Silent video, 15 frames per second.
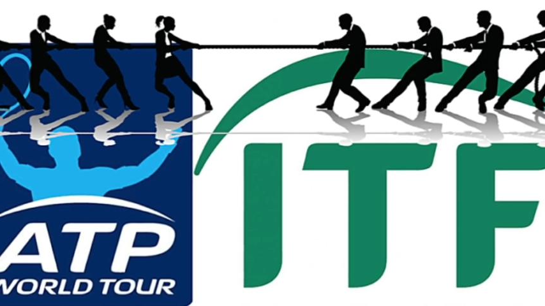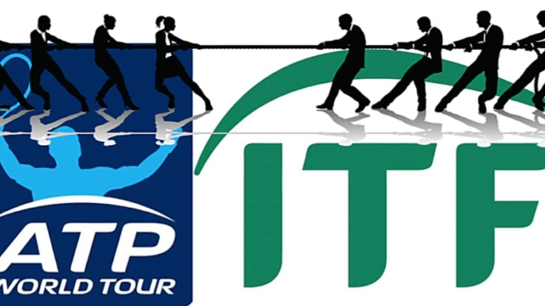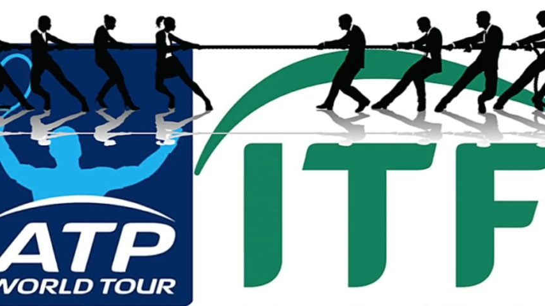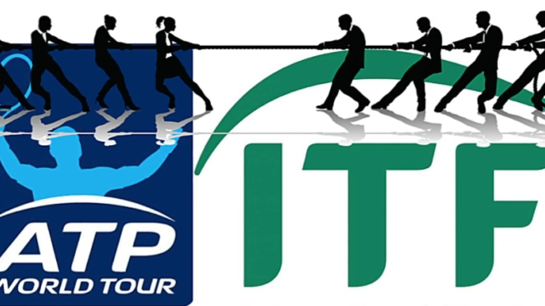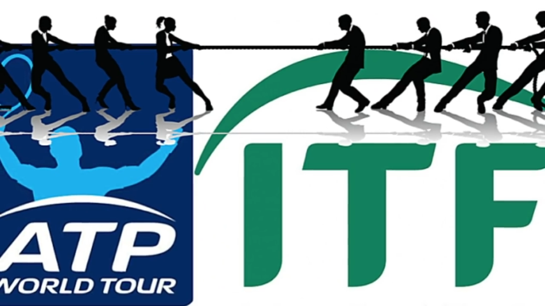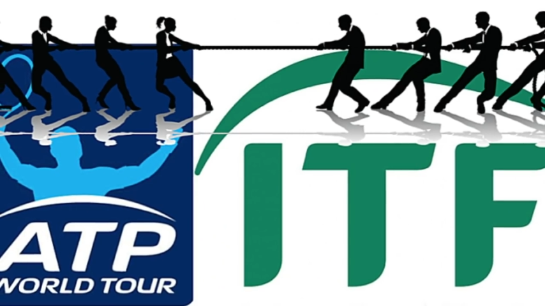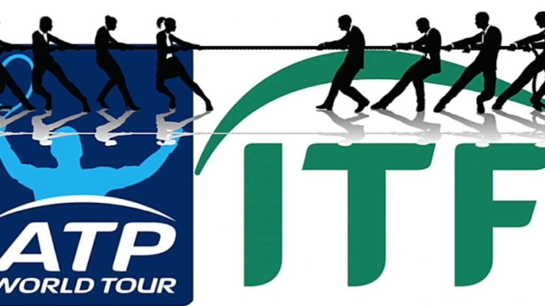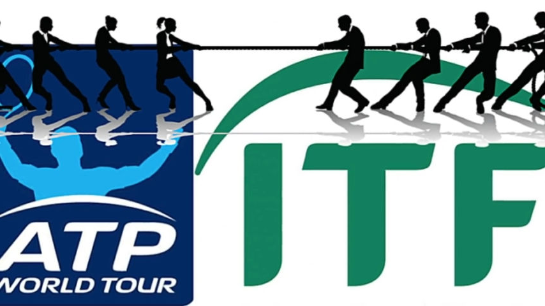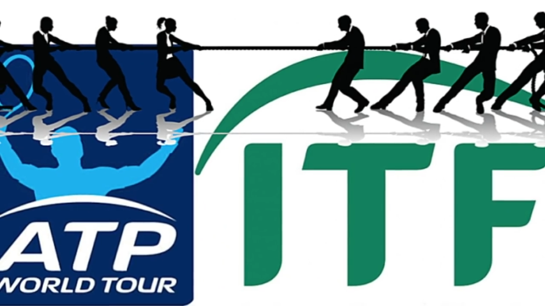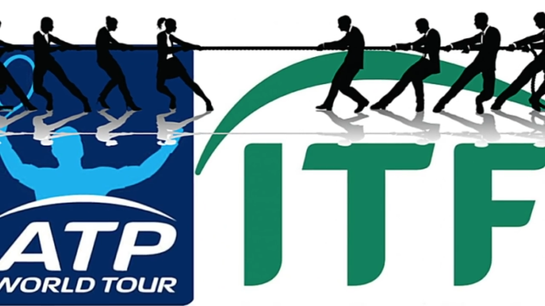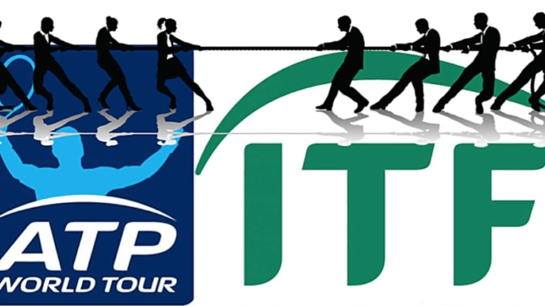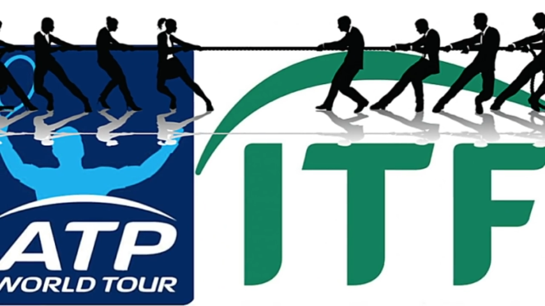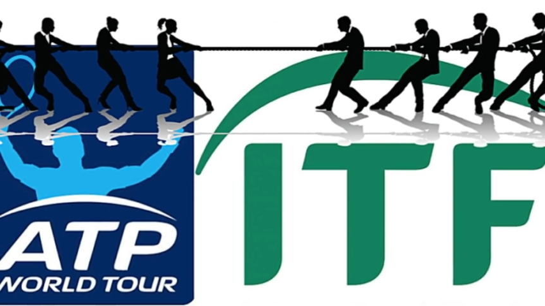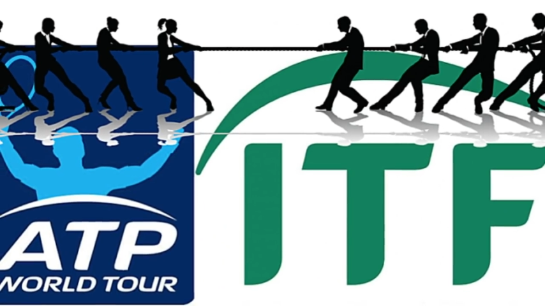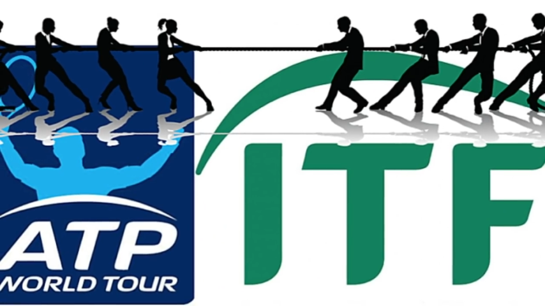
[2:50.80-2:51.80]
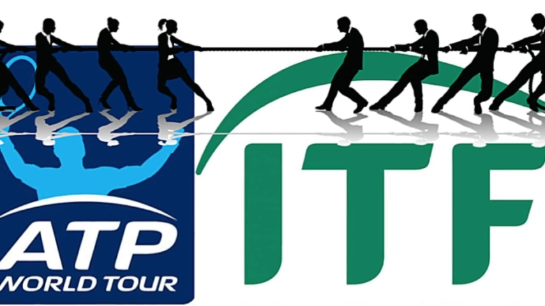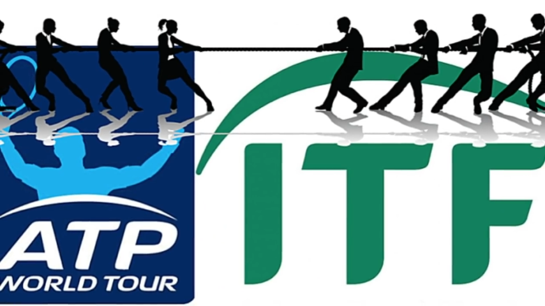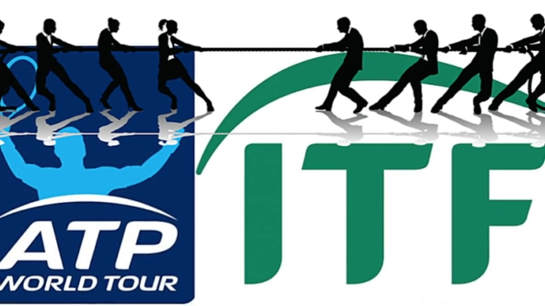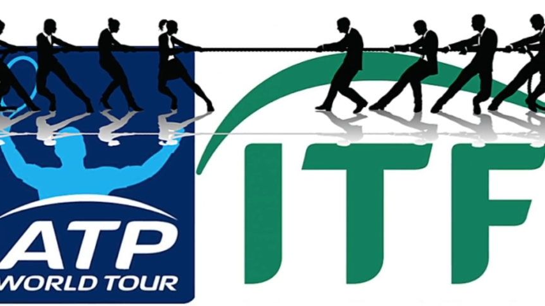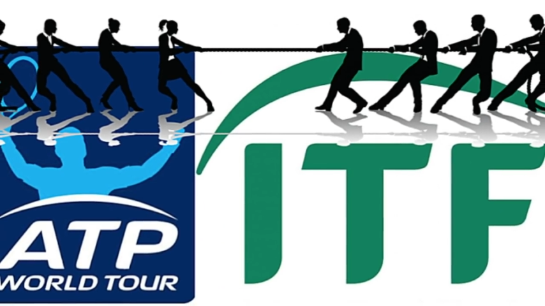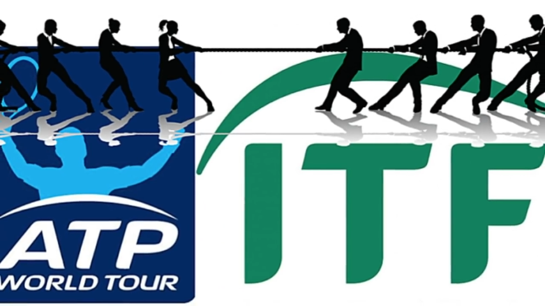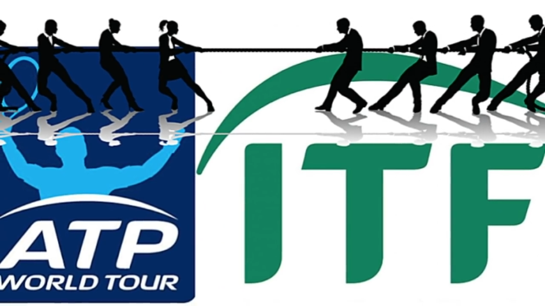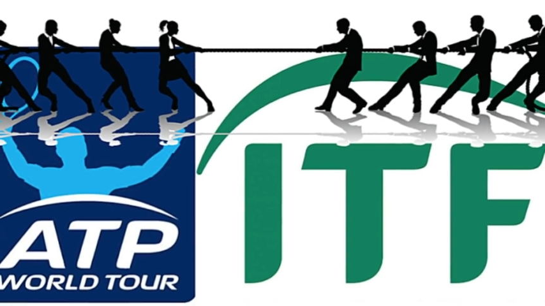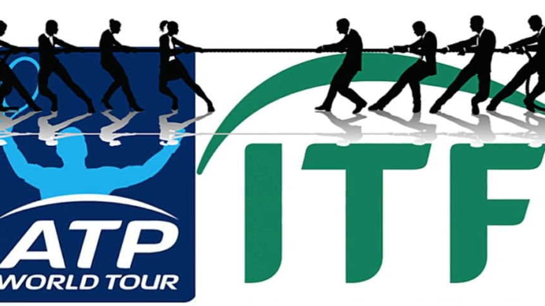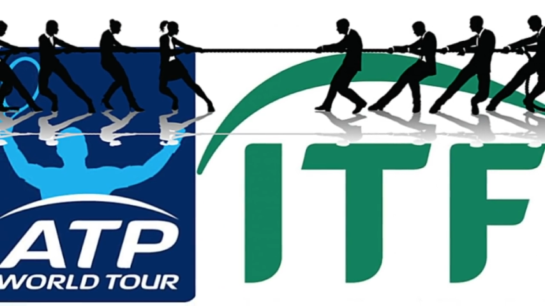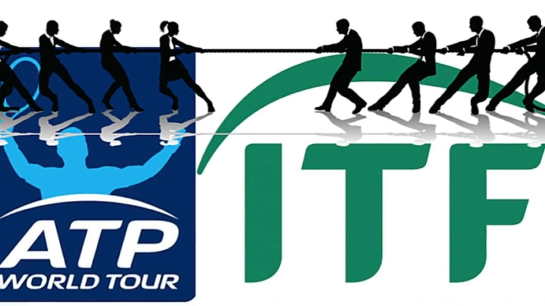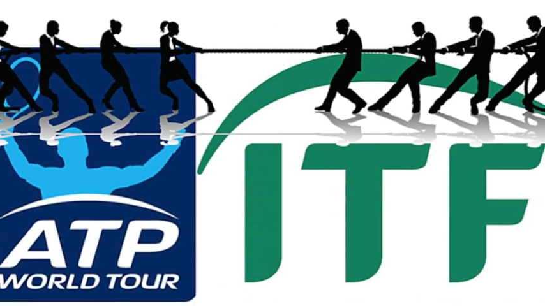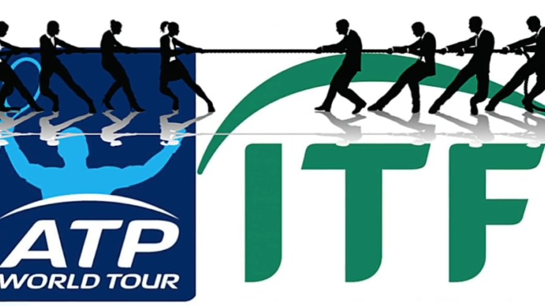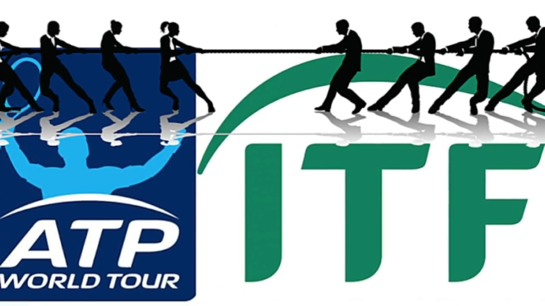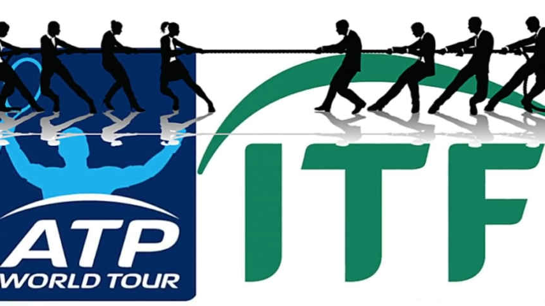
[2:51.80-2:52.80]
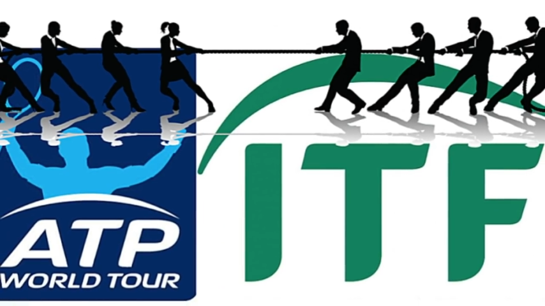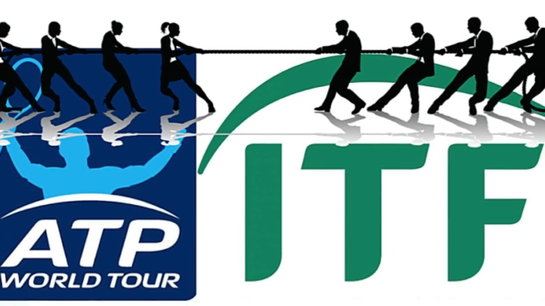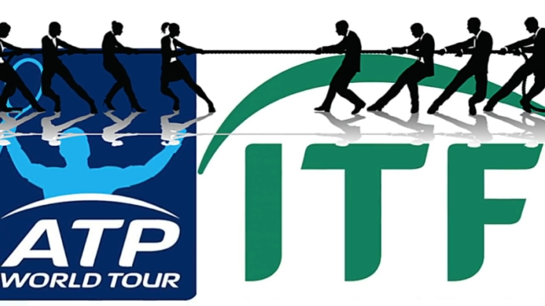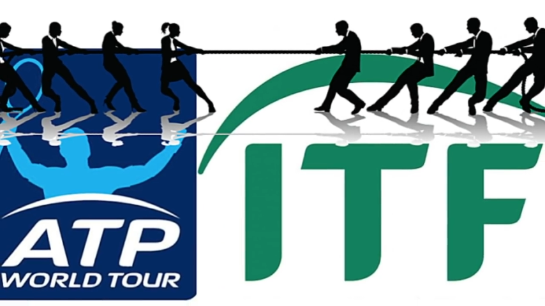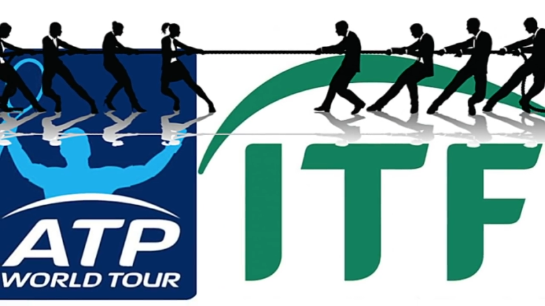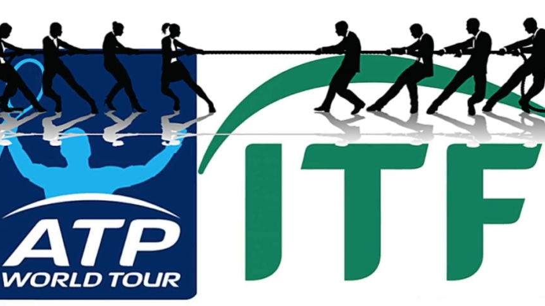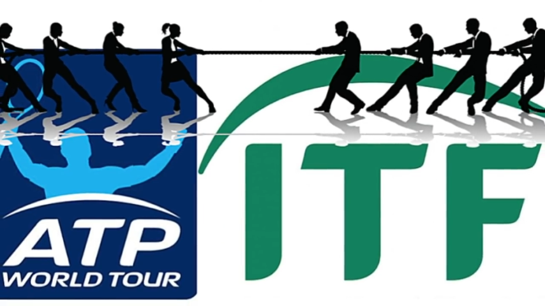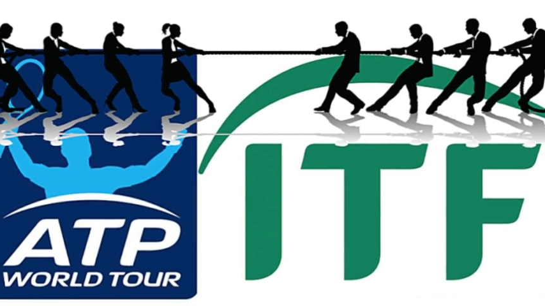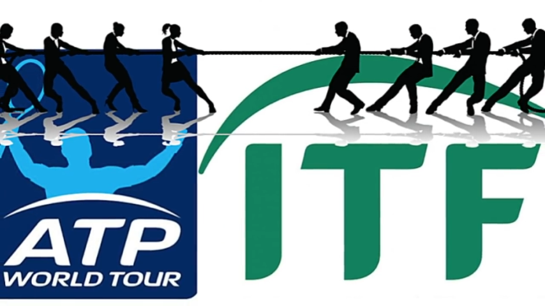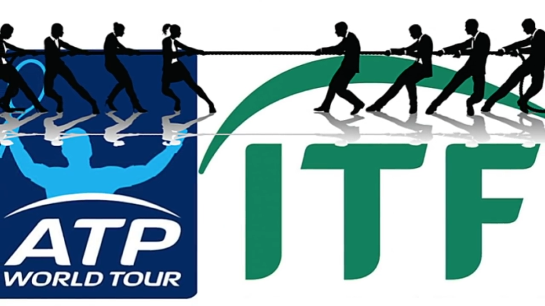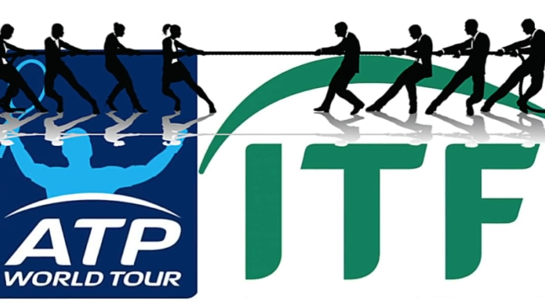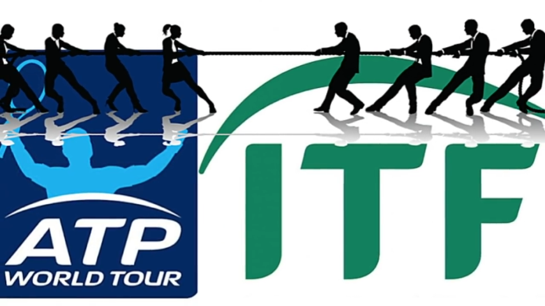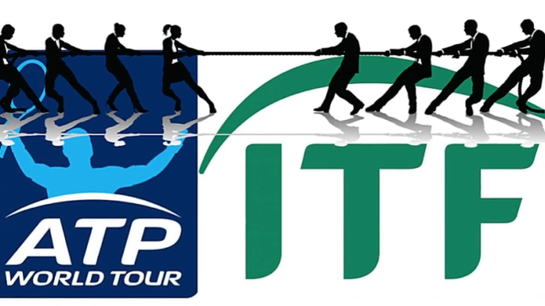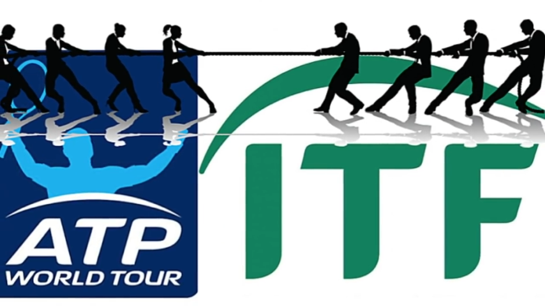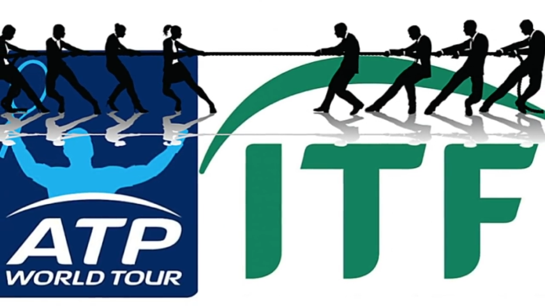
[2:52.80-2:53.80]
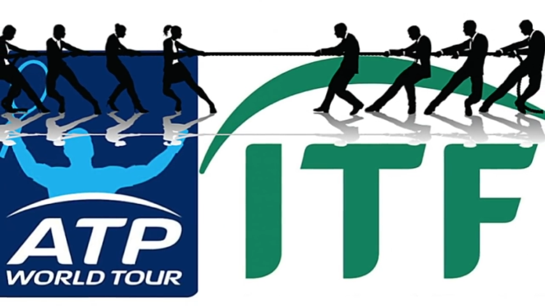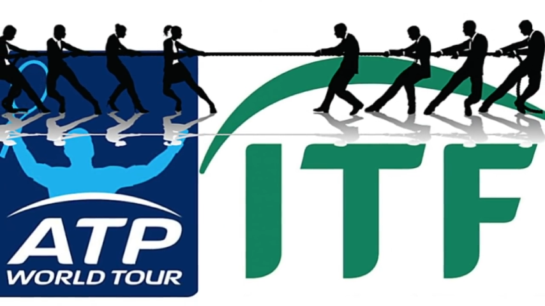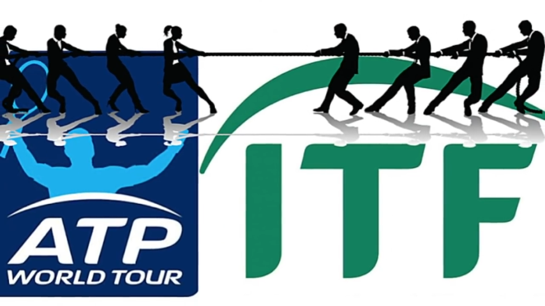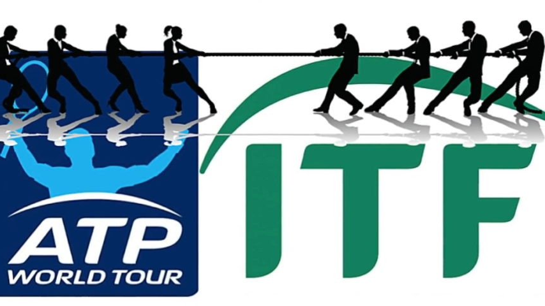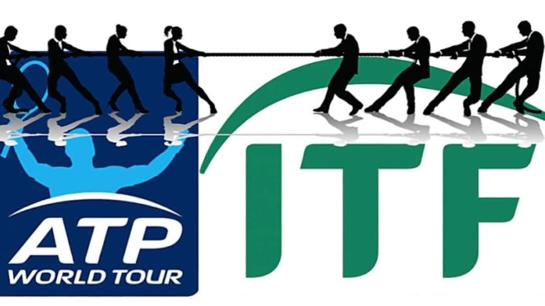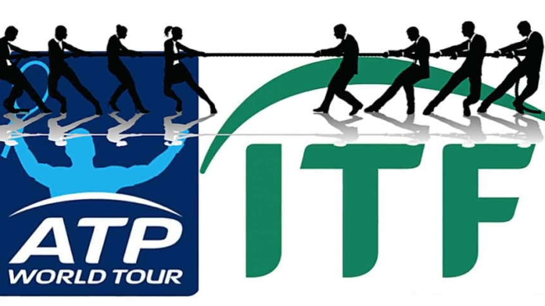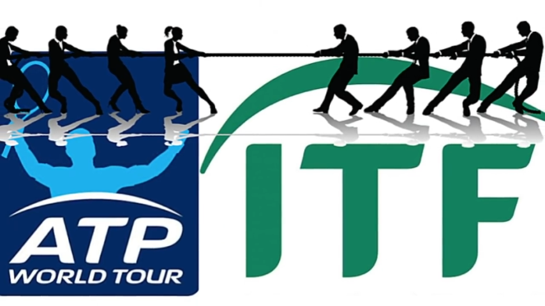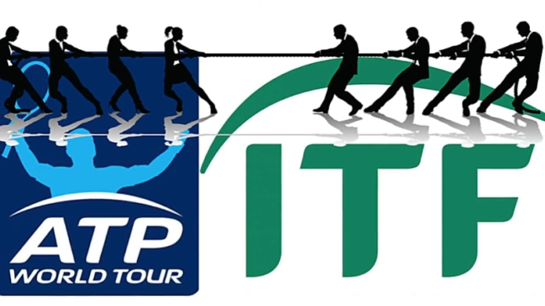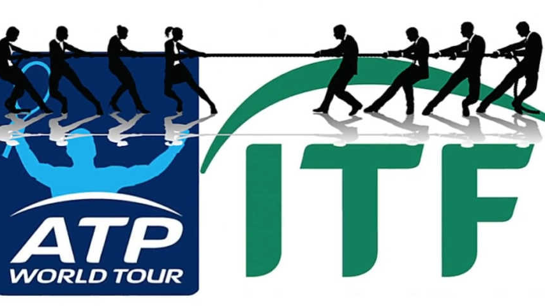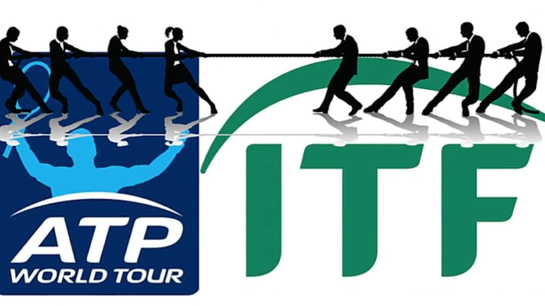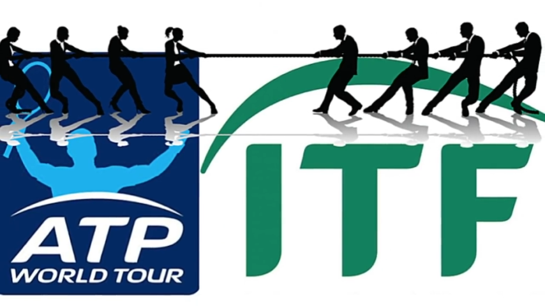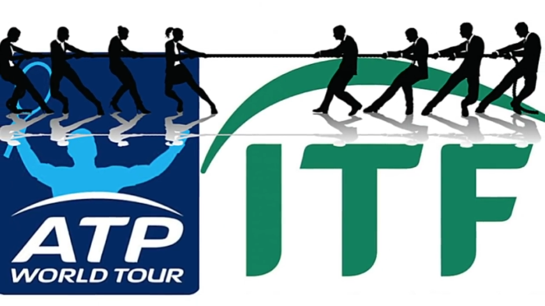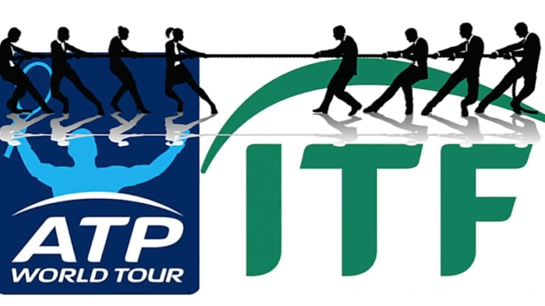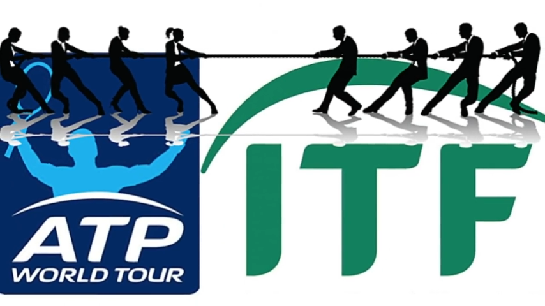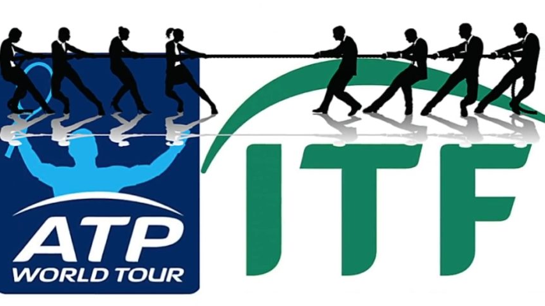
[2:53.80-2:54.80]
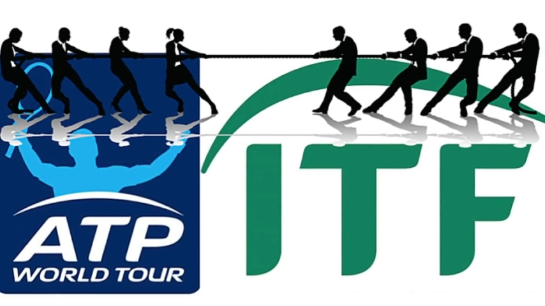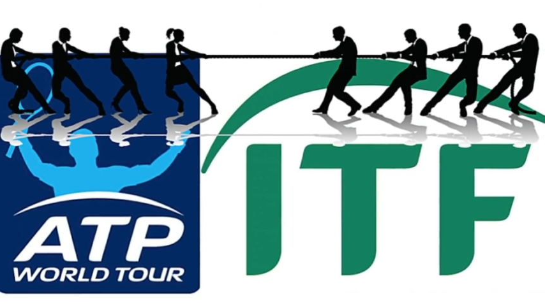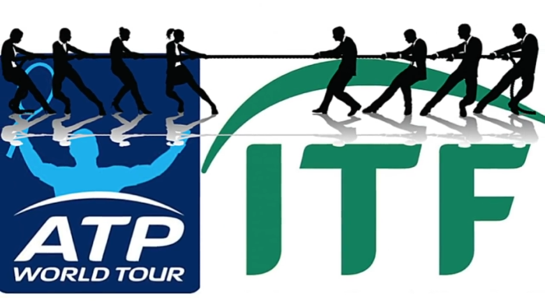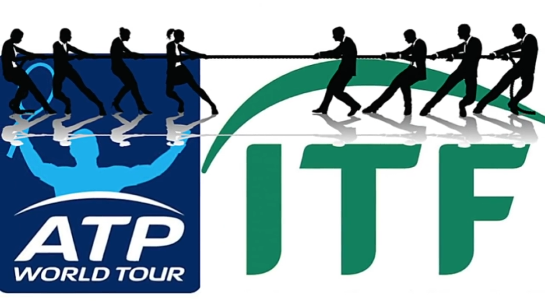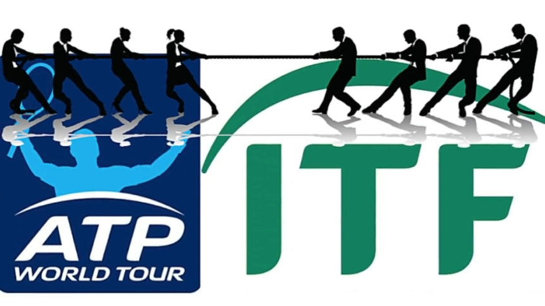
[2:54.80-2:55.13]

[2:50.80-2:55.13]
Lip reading: Nobody's mouth can be seen.